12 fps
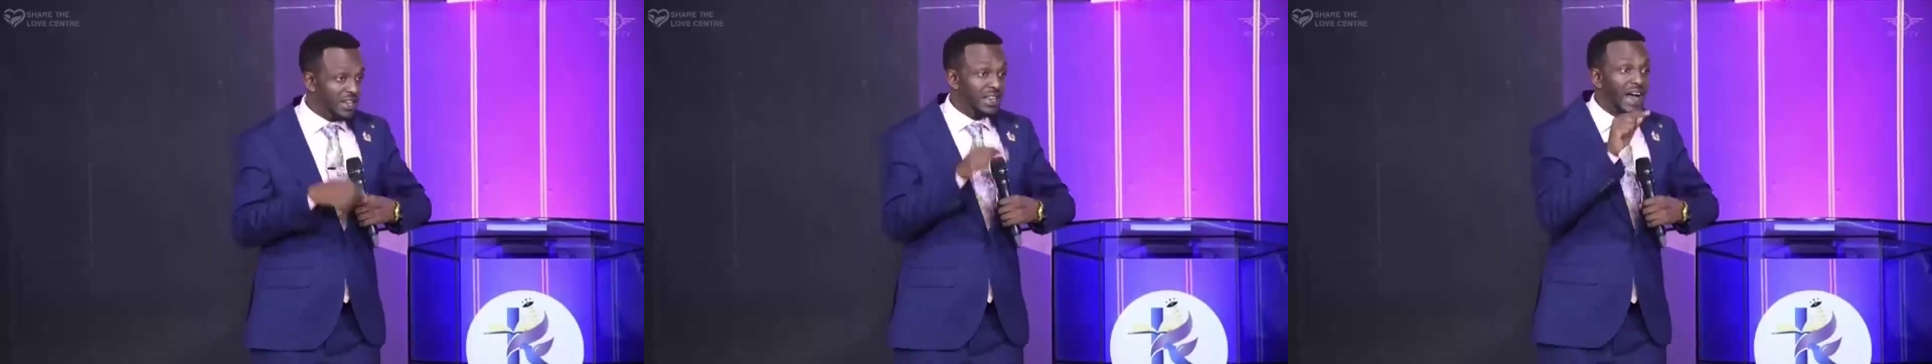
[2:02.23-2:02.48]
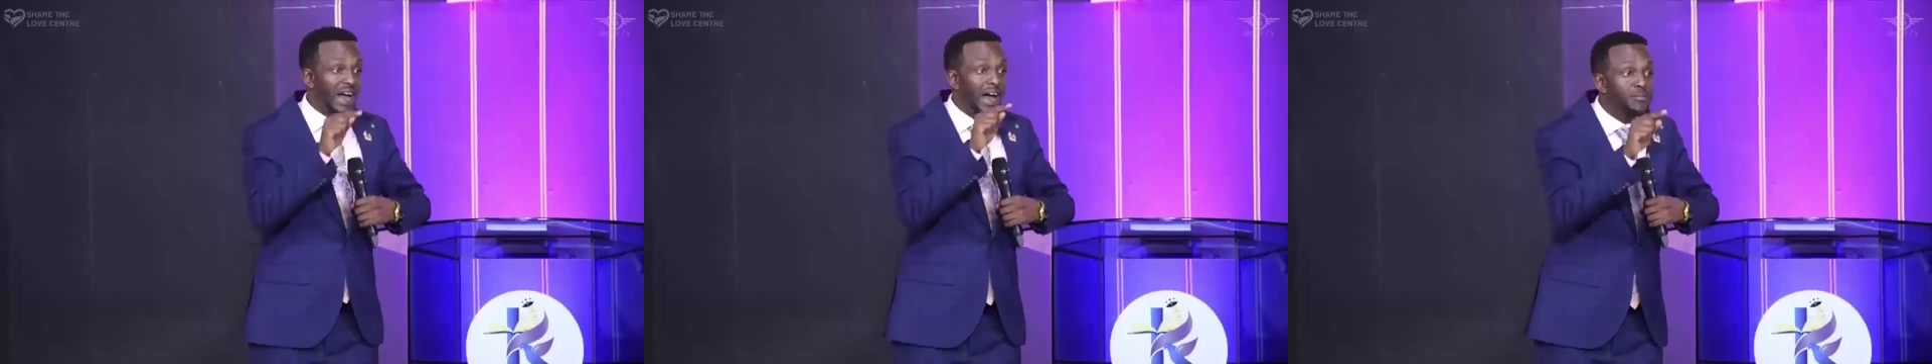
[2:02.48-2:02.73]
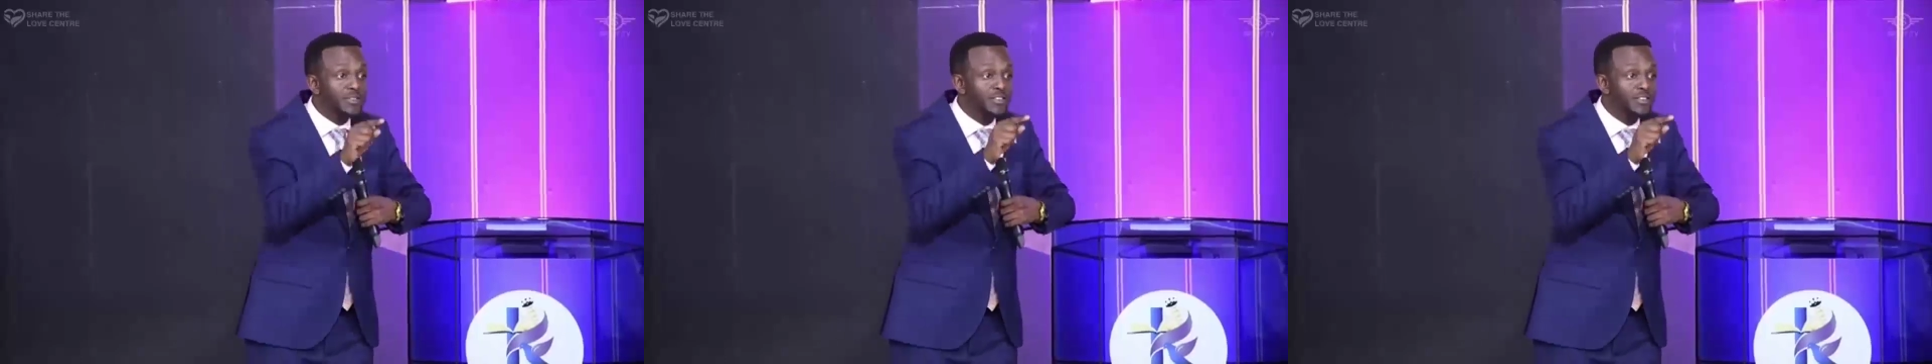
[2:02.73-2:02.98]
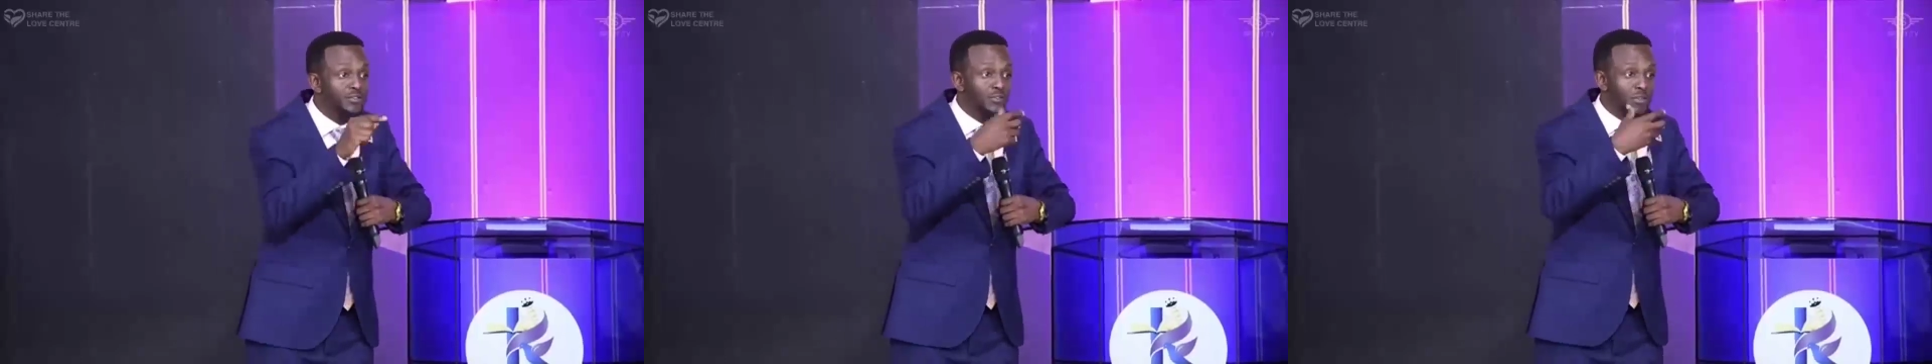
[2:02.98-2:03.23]
in the
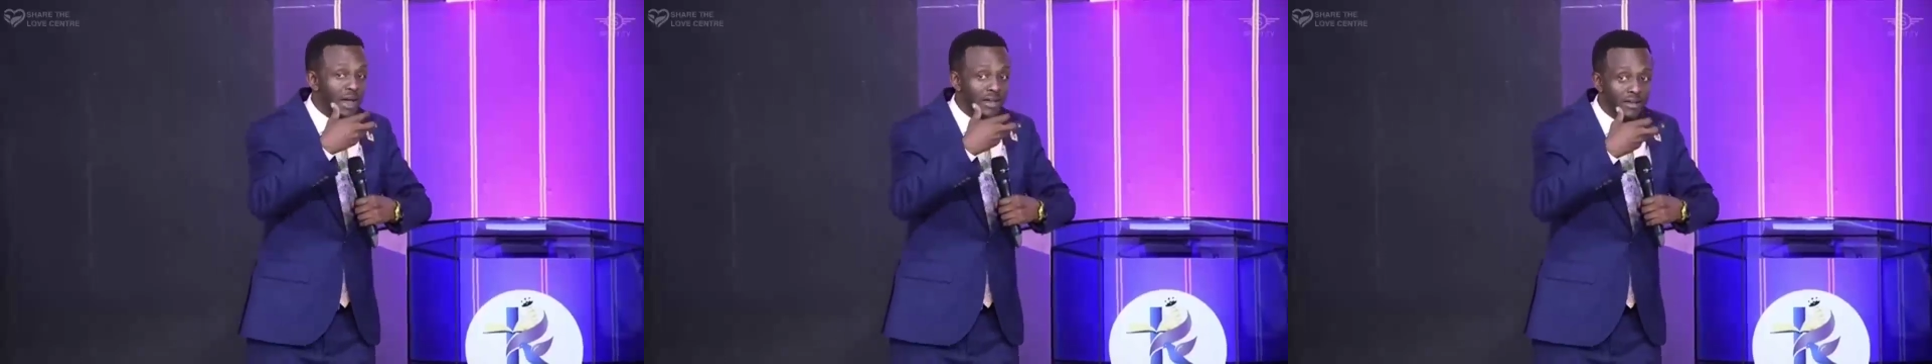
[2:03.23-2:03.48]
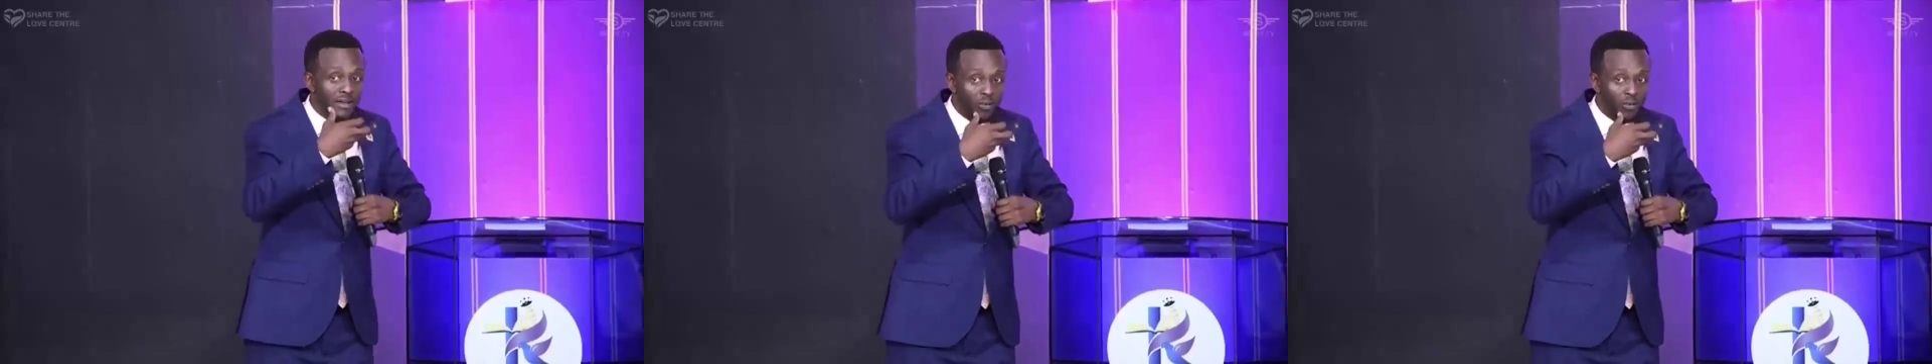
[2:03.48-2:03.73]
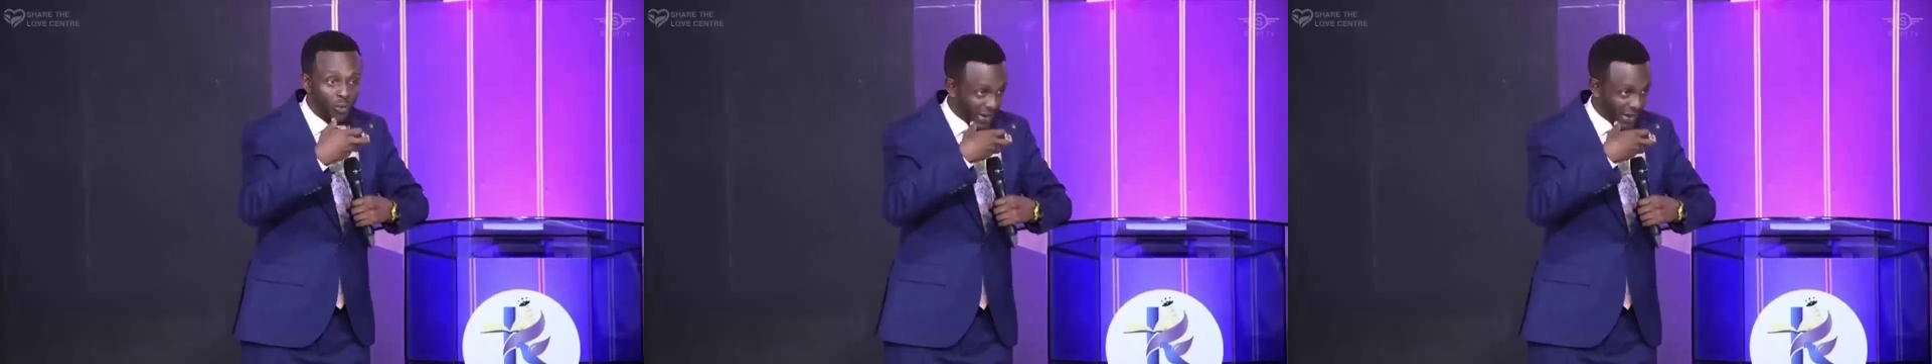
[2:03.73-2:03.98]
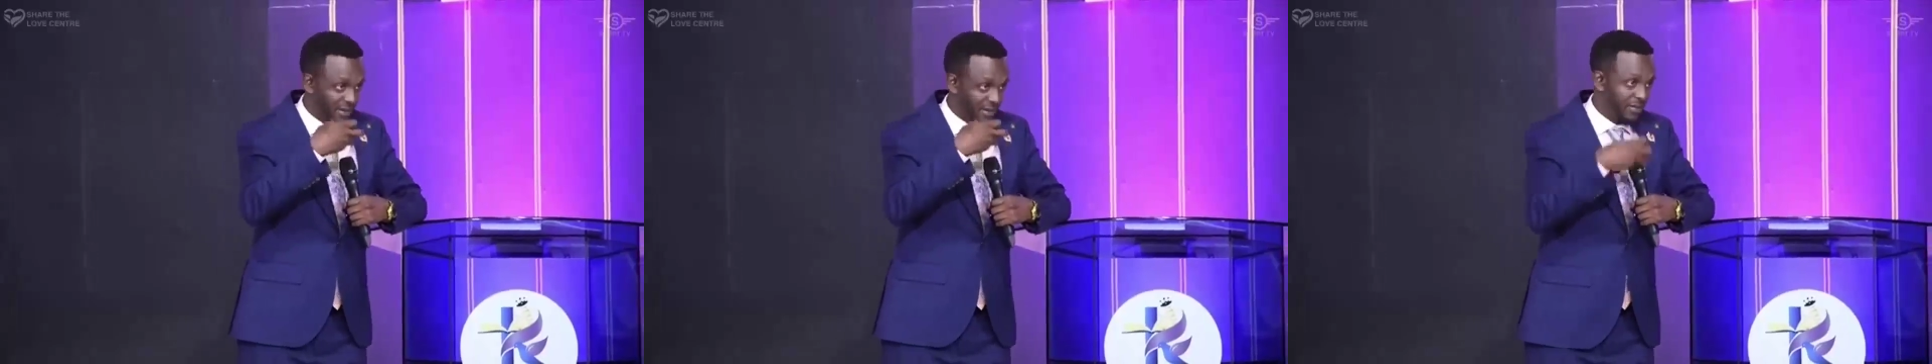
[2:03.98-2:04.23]
absence of my
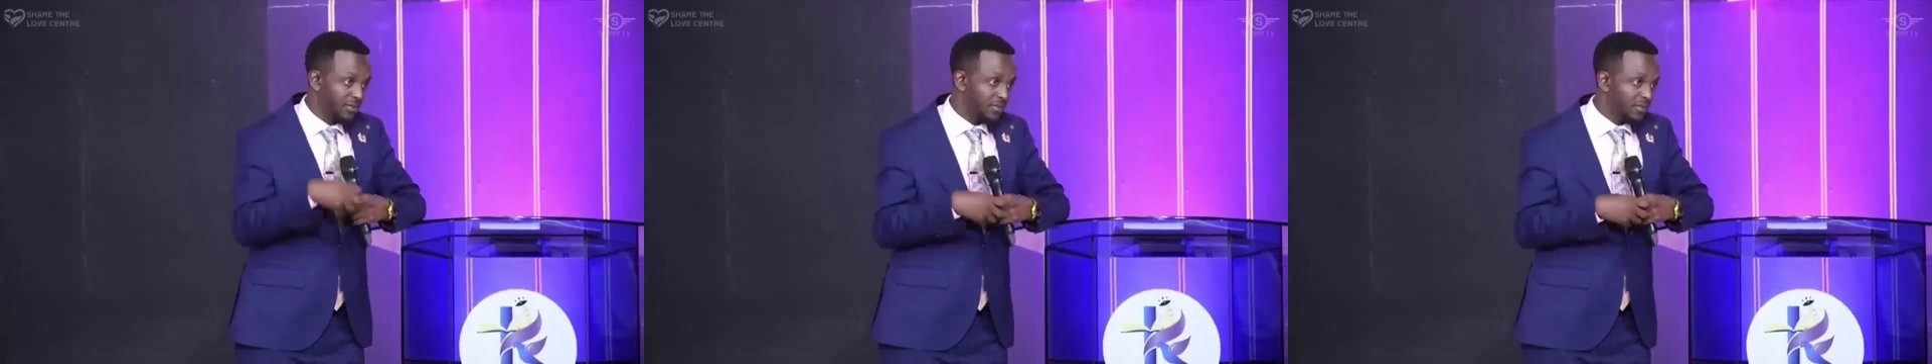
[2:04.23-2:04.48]
working?